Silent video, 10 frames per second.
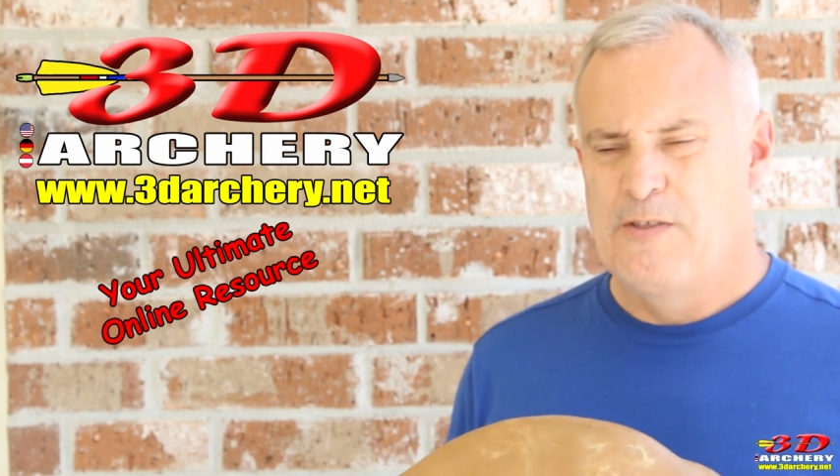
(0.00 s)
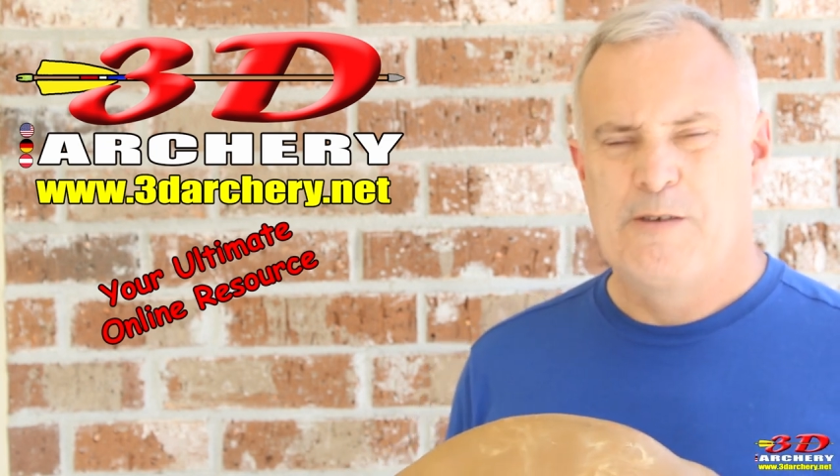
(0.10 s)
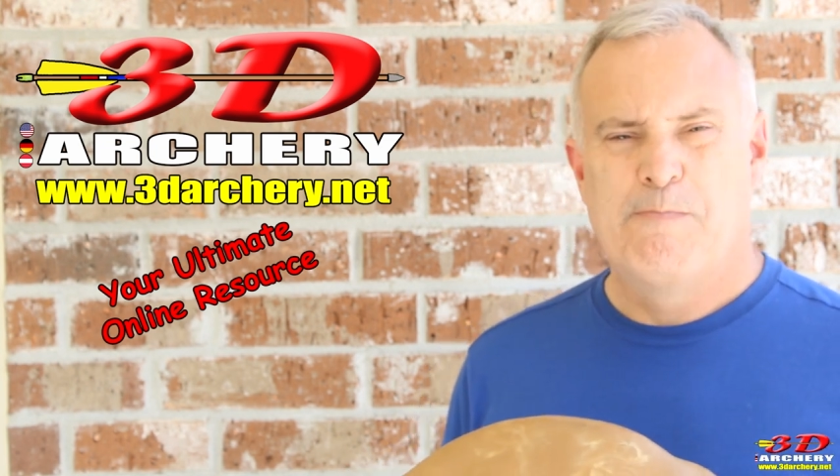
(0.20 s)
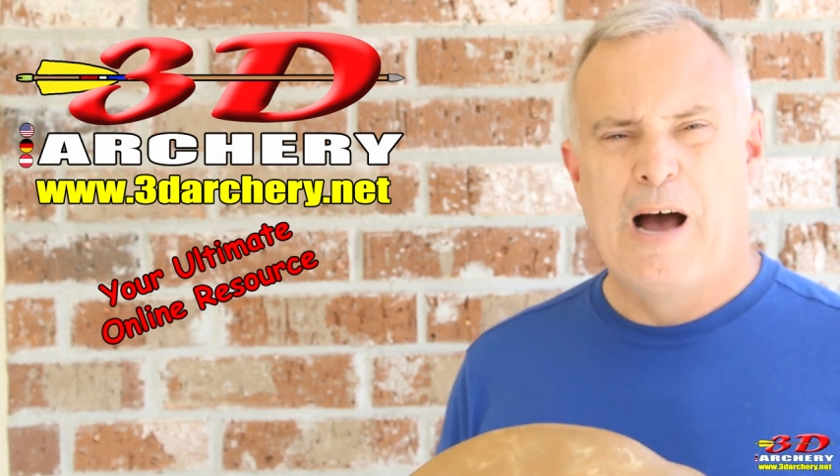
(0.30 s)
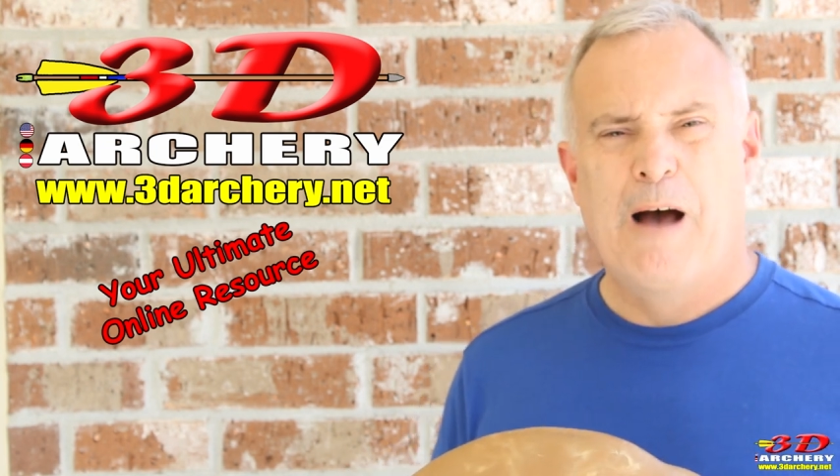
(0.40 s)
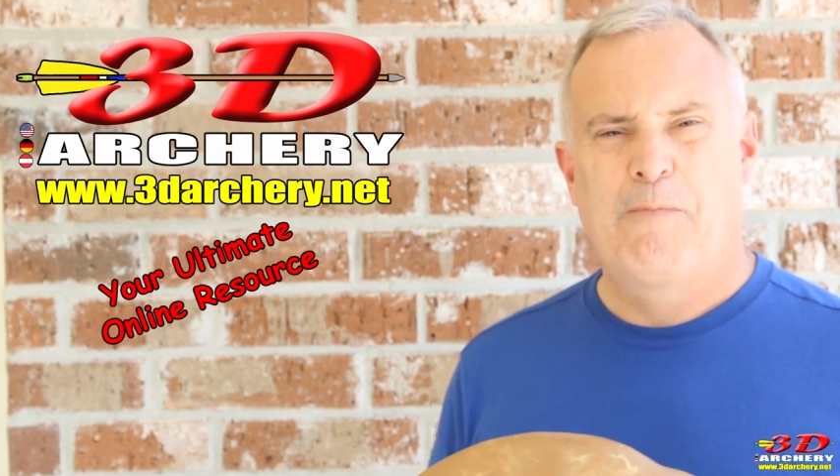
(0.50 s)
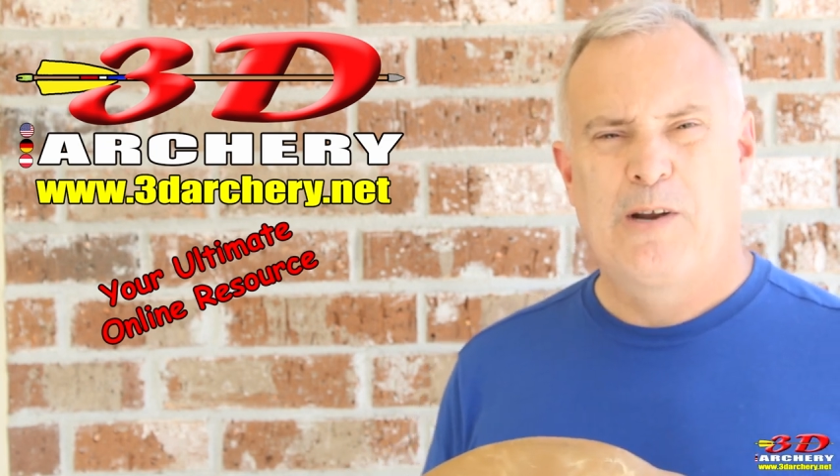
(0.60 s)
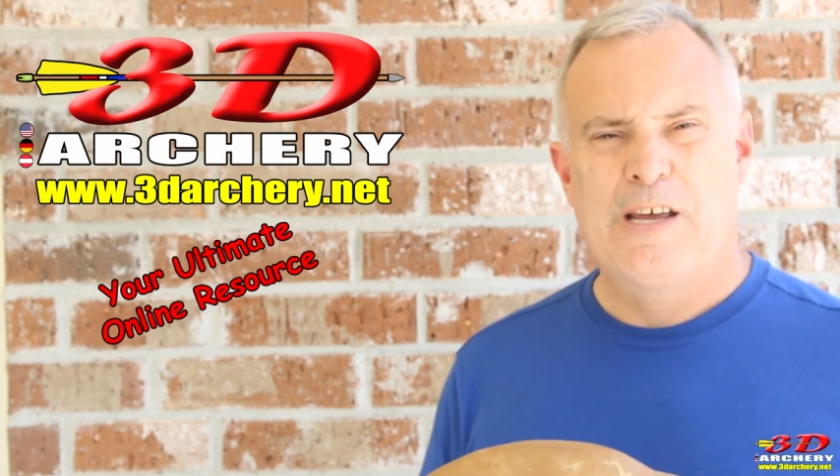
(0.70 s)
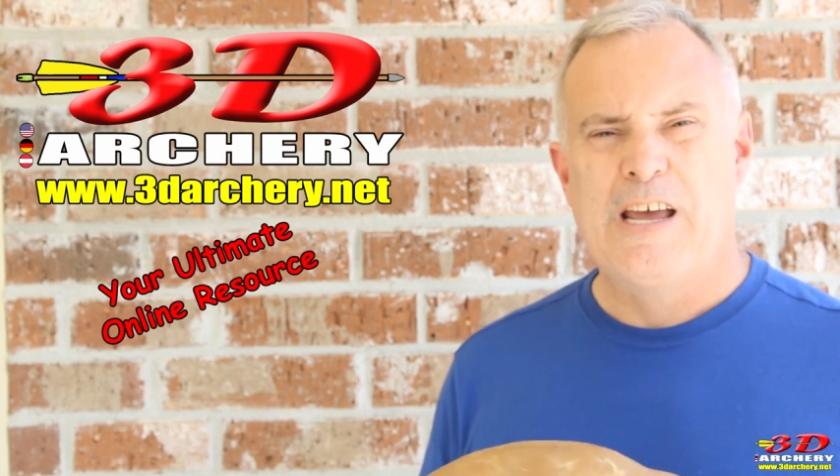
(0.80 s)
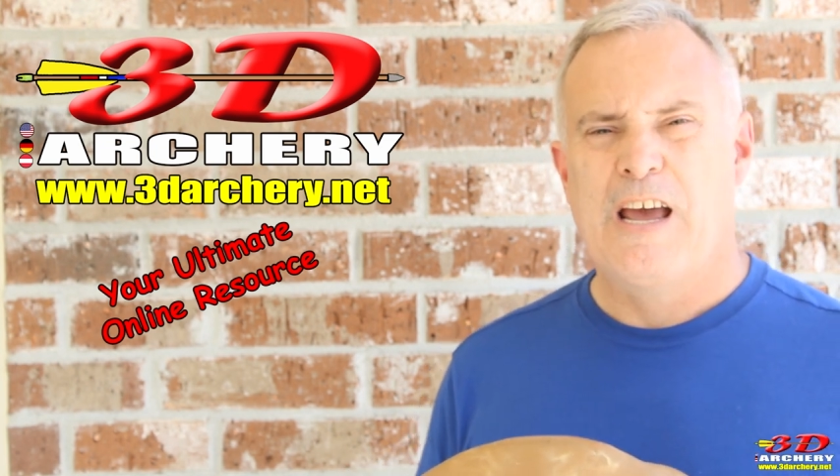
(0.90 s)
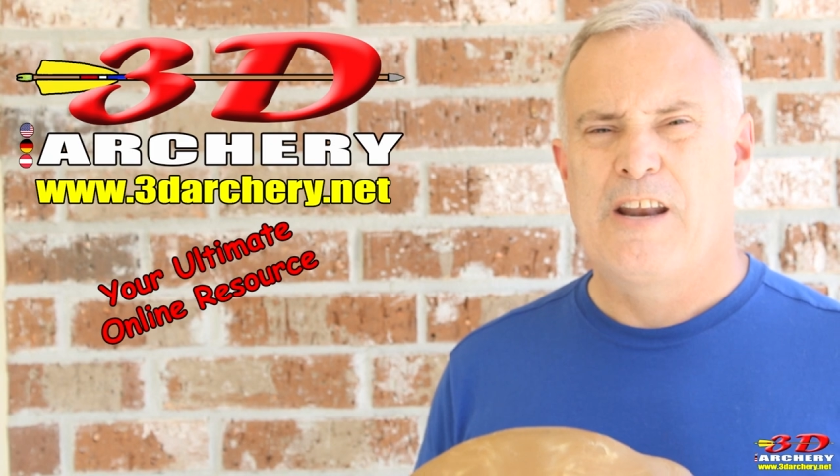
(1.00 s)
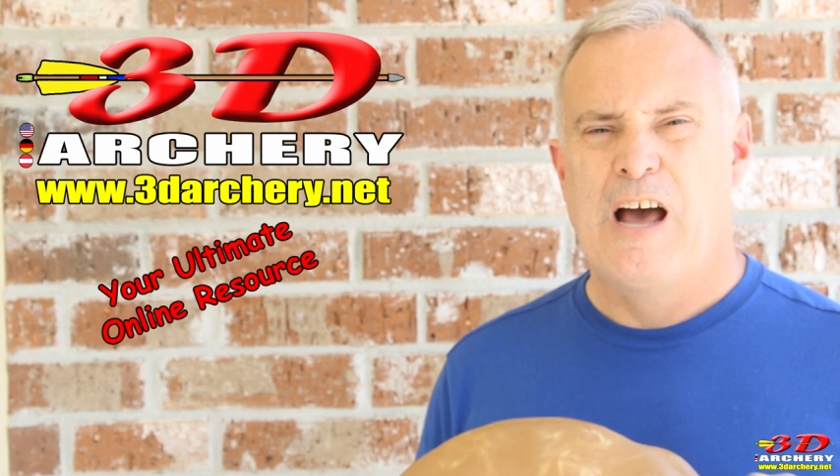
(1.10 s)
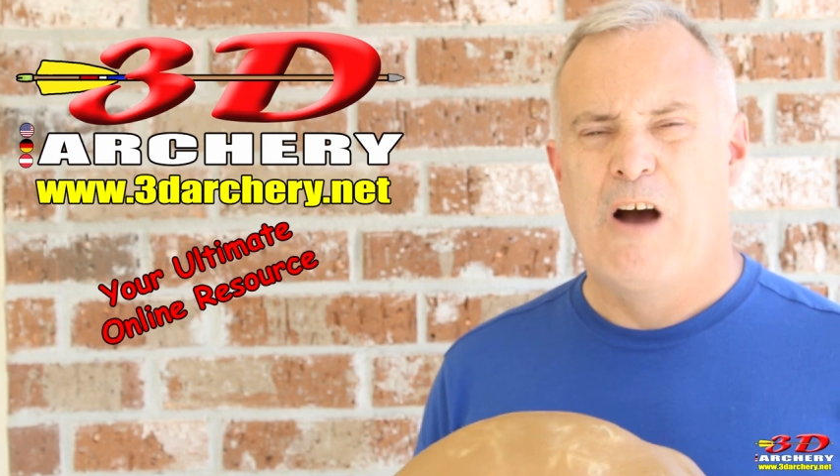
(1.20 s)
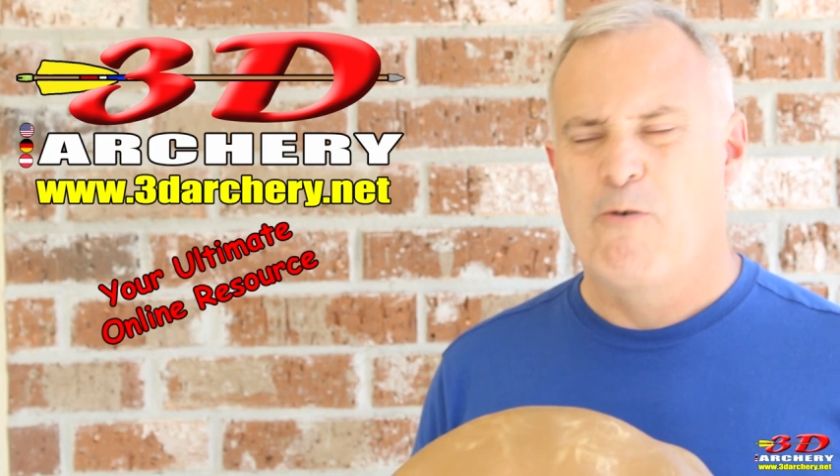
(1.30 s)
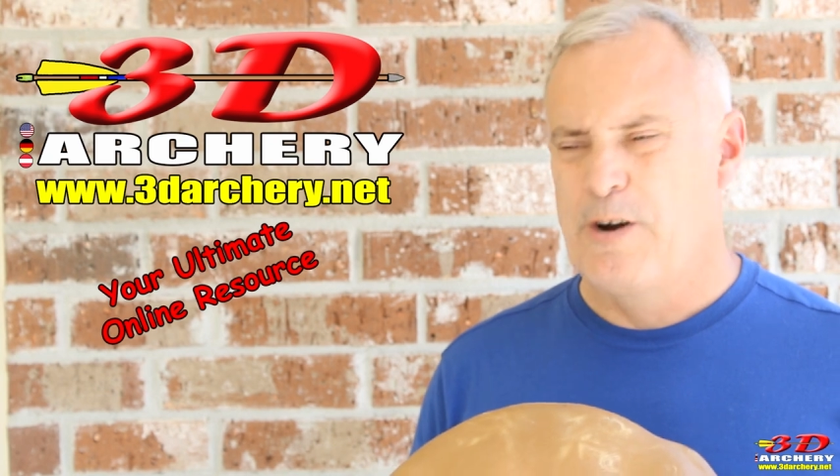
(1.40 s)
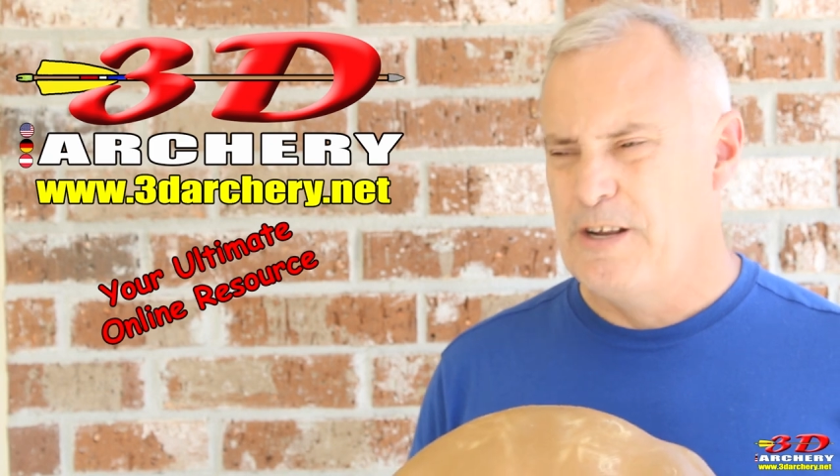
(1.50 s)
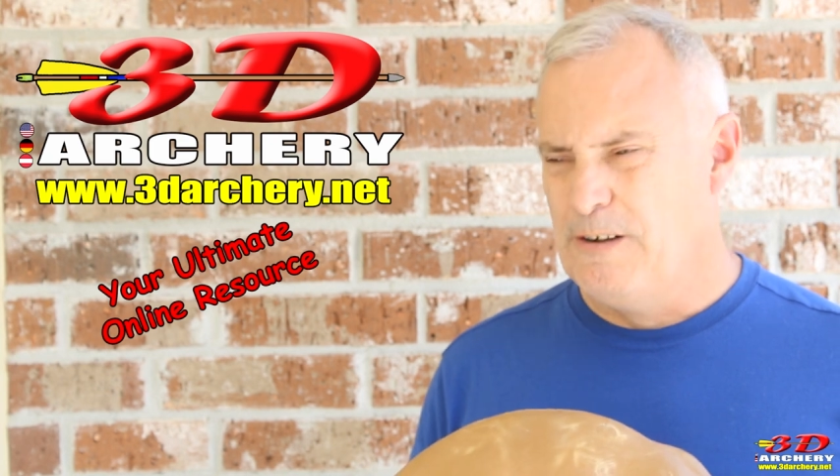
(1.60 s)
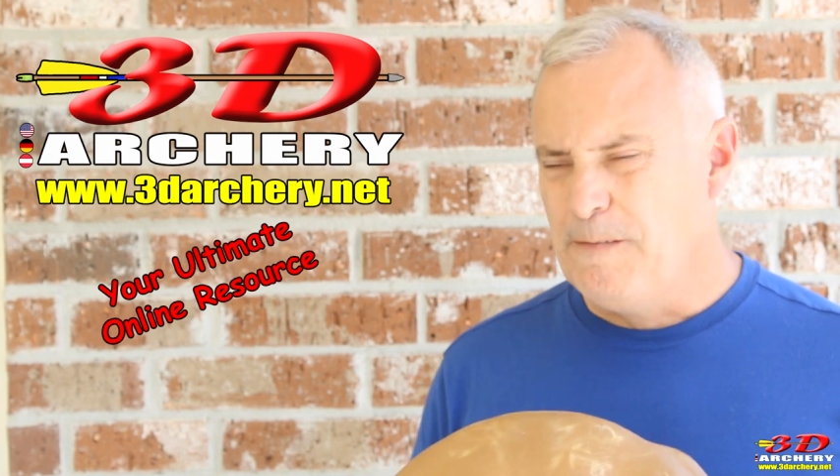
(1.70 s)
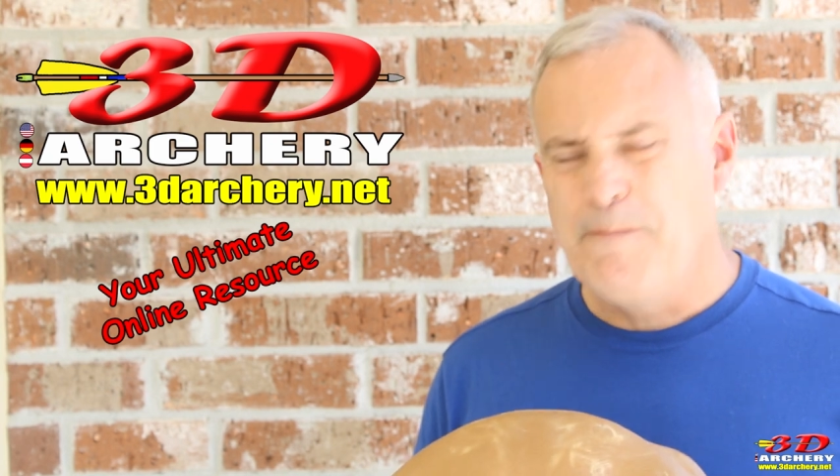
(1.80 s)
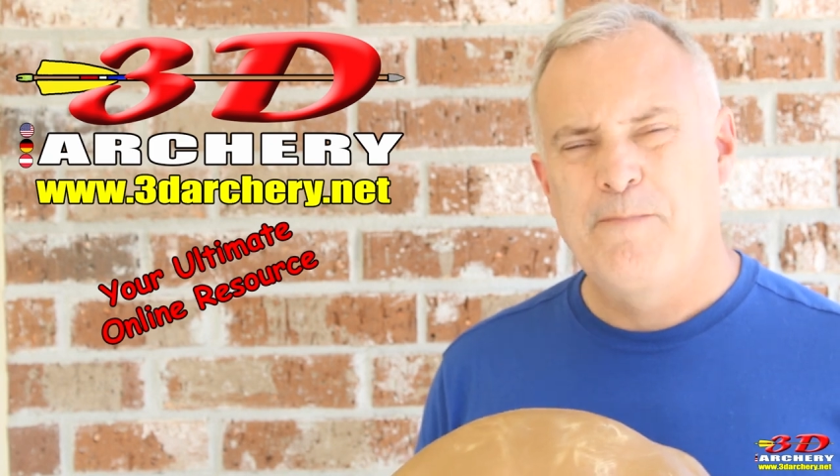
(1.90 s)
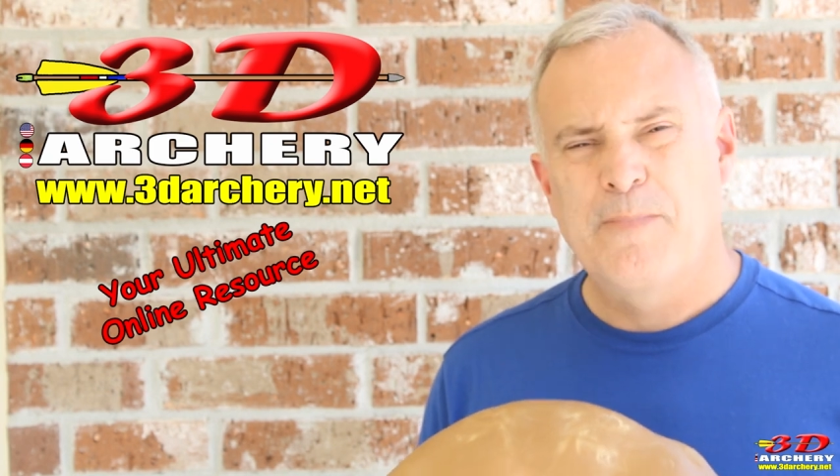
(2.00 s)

the Bob Lee and the Howard Hill.